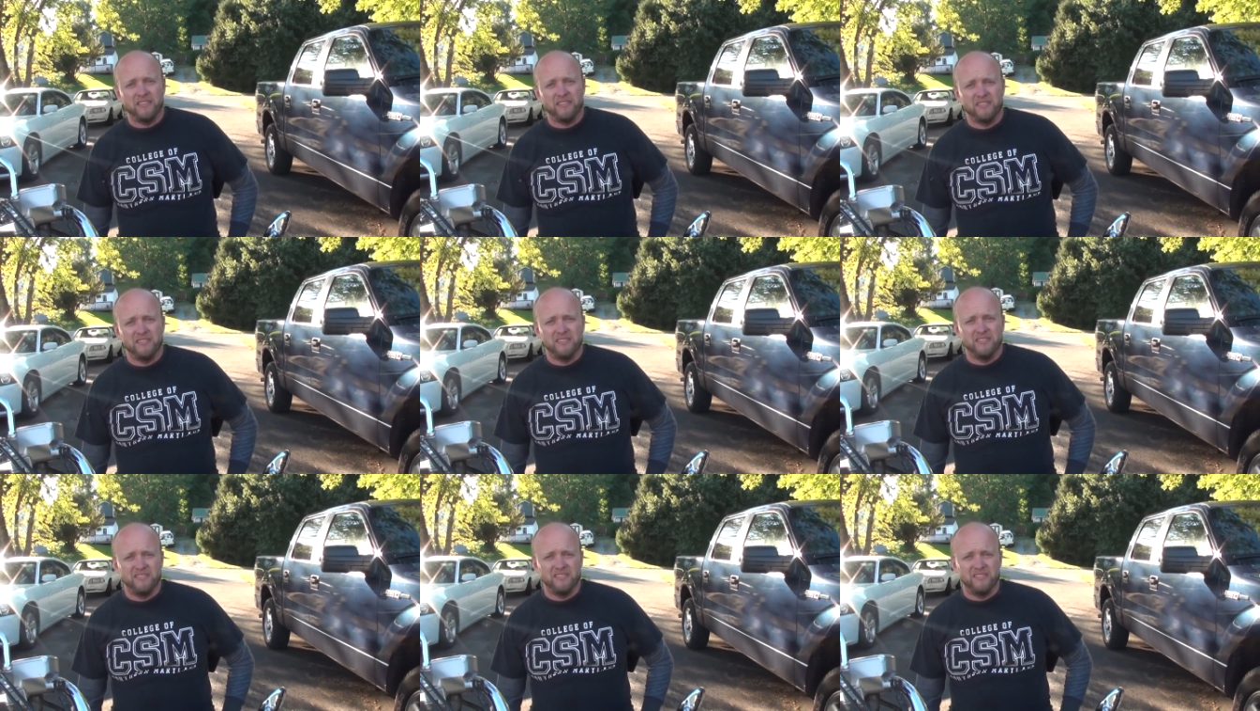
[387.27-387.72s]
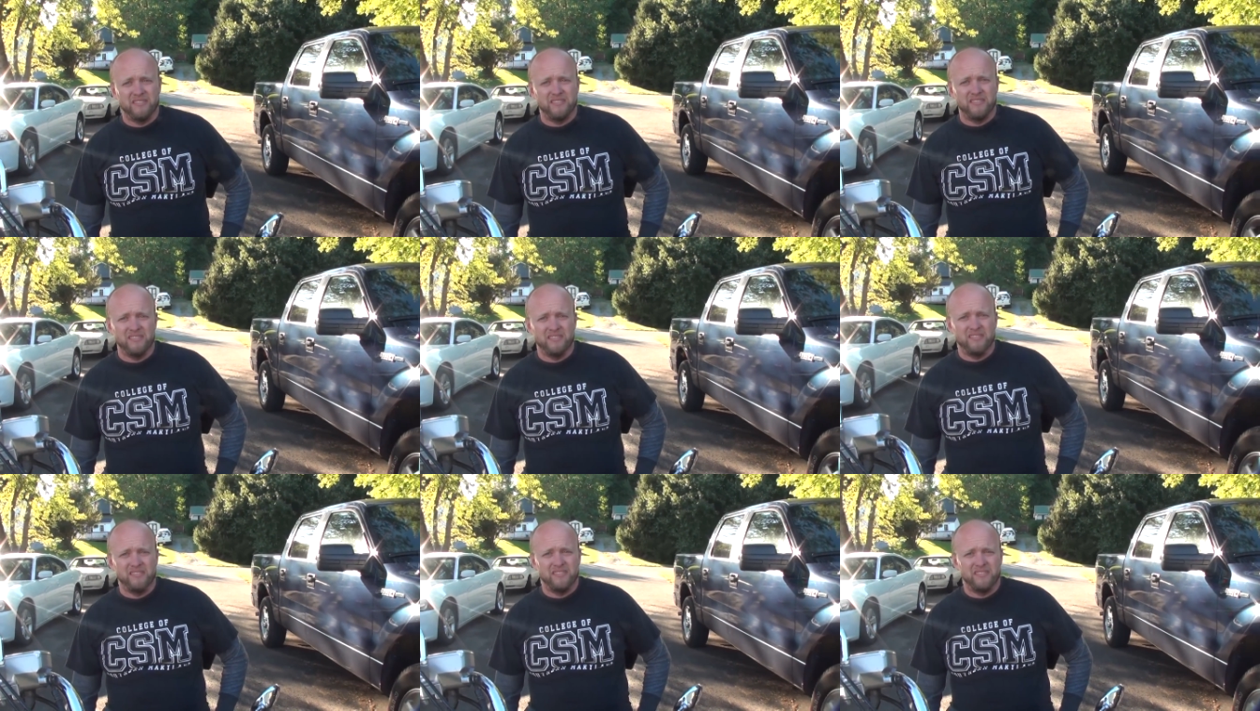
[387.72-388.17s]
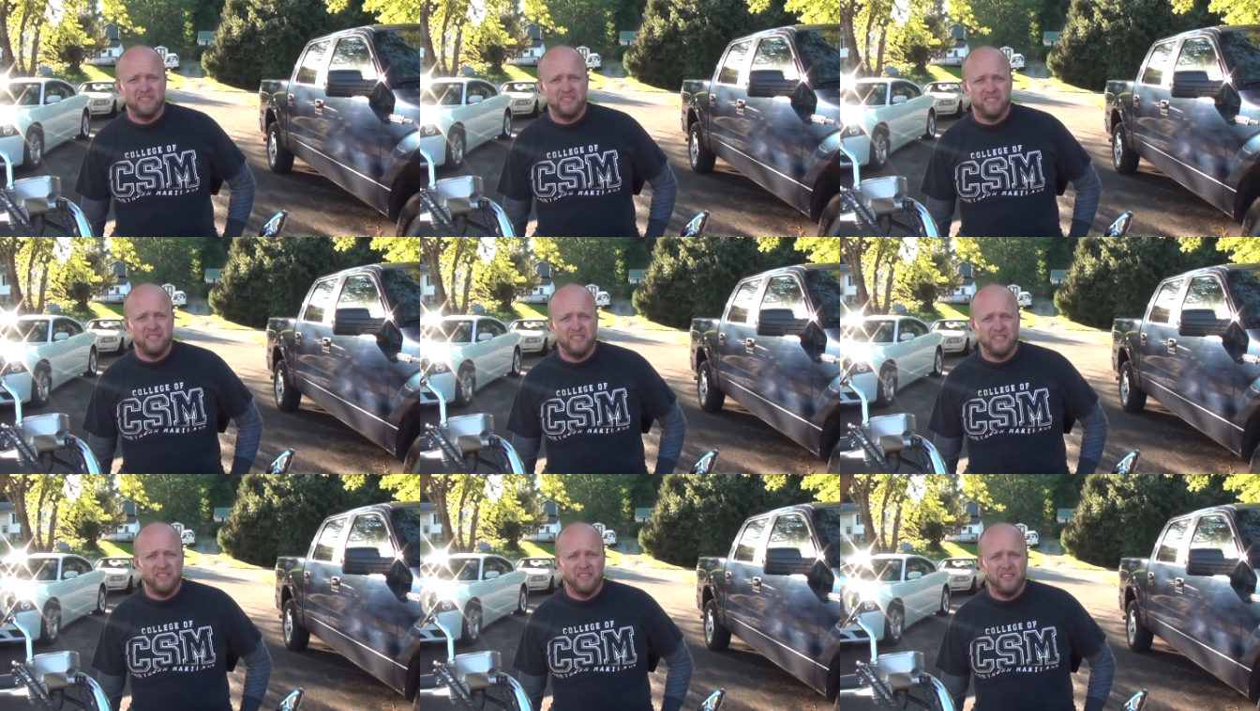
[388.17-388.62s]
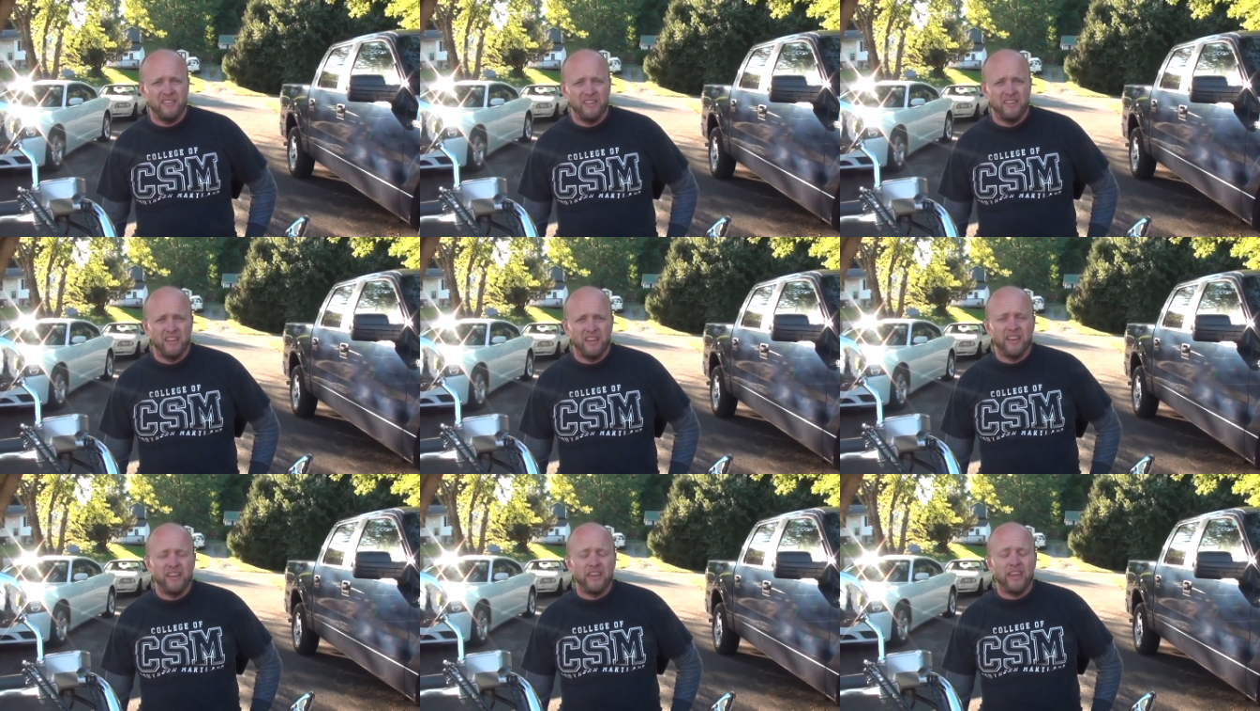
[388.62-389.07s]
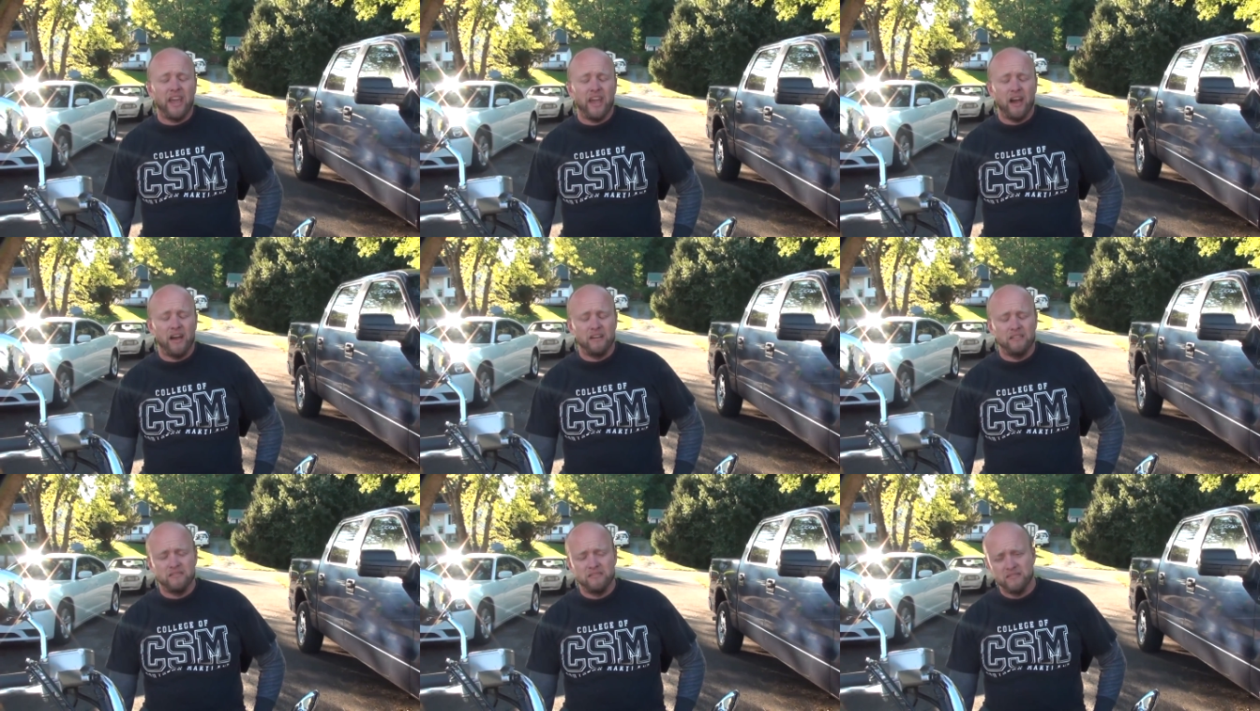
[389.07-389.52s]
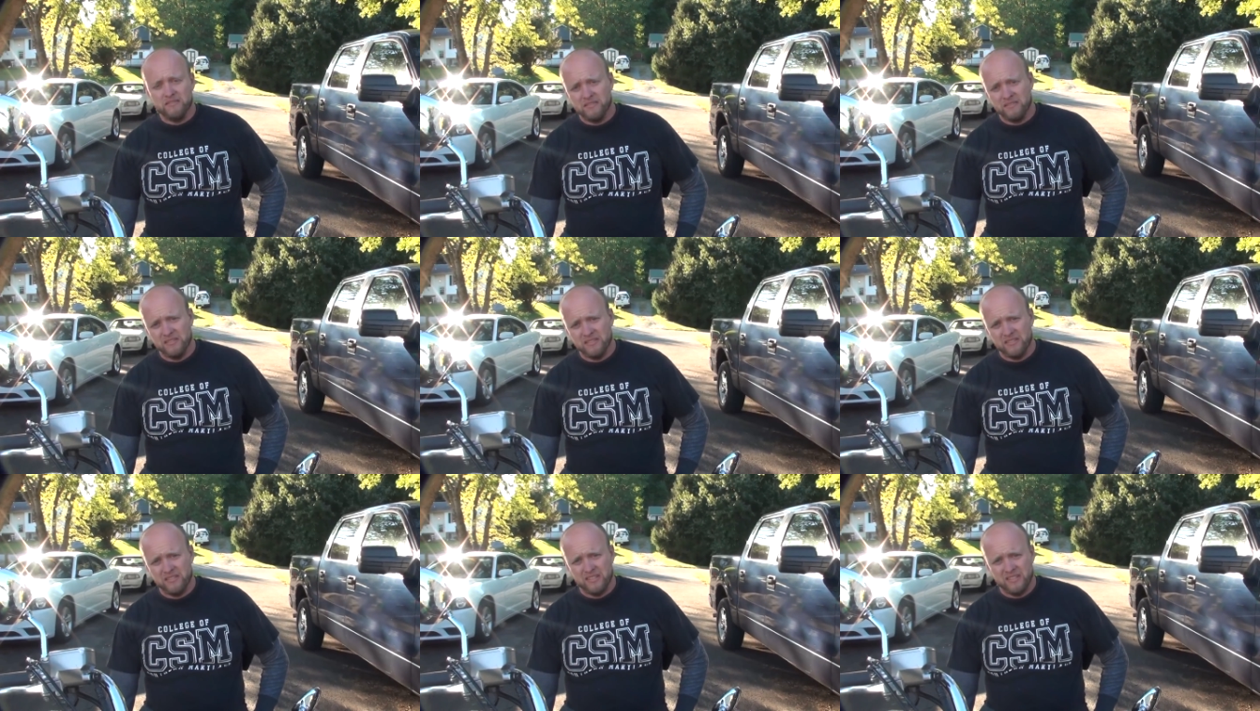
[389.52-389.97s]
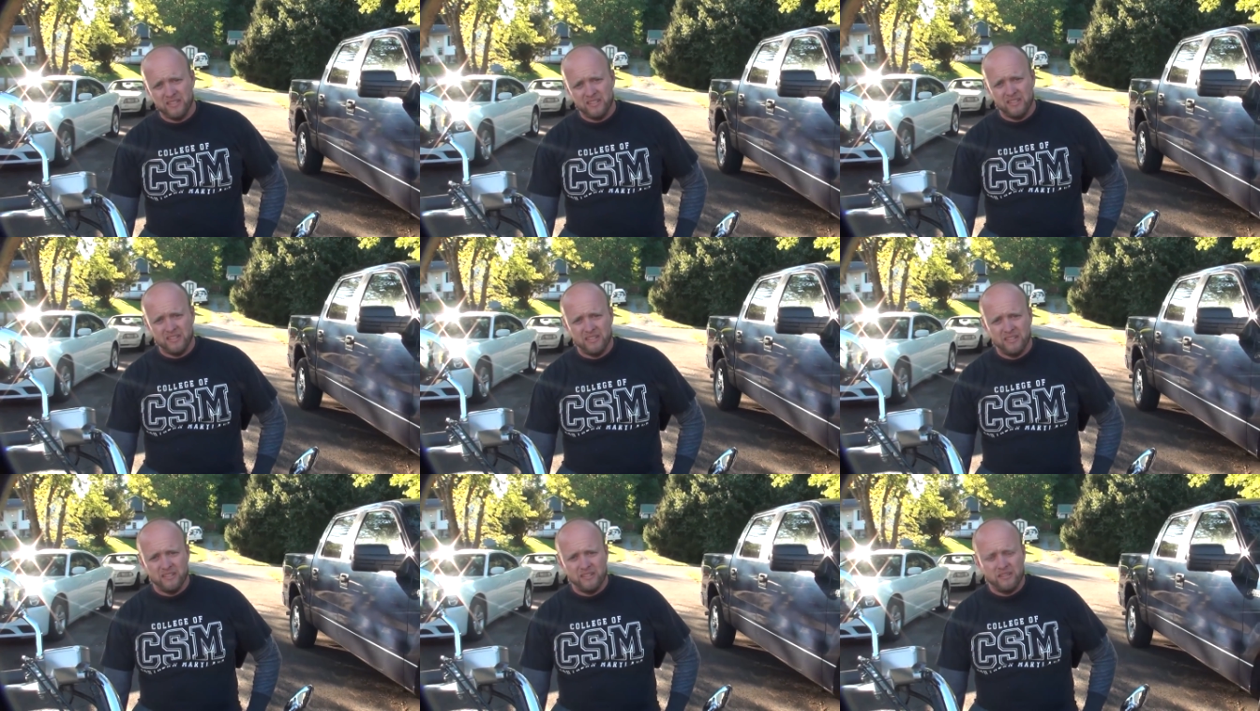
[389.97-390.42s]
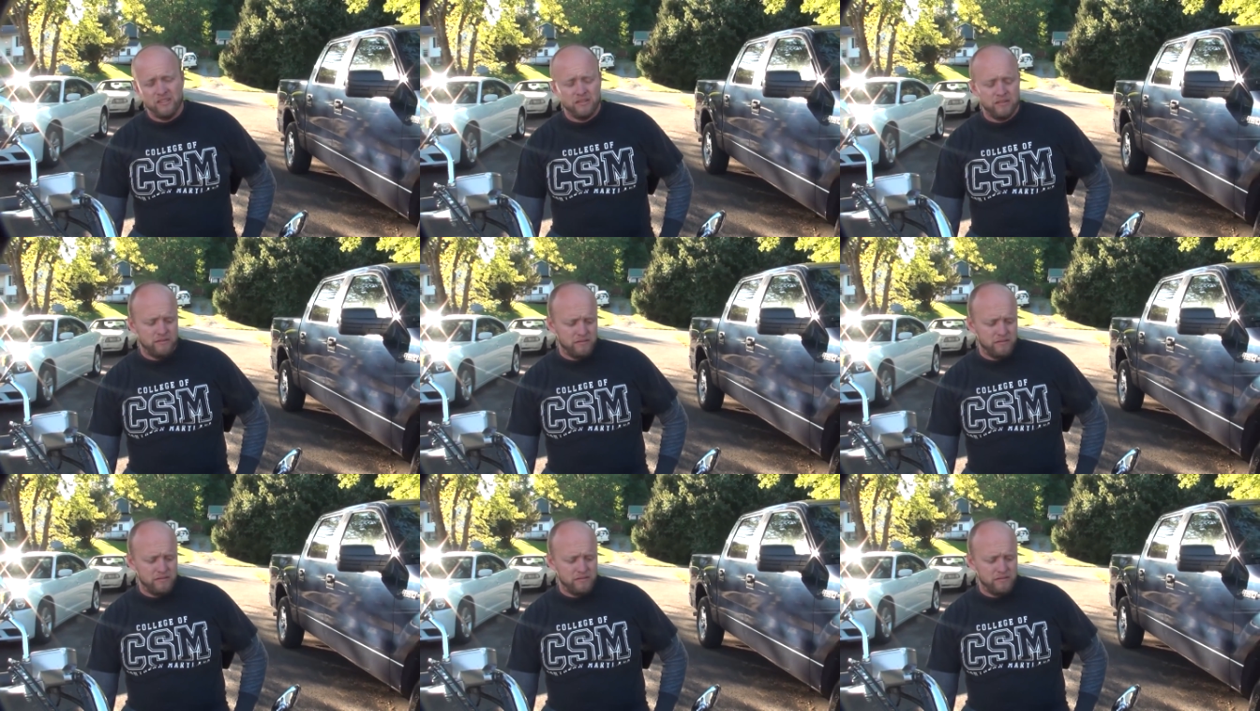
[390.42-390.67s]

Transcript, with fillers: and you just kind of stretch your arm a little bit. Yeah. I think you'll be fine.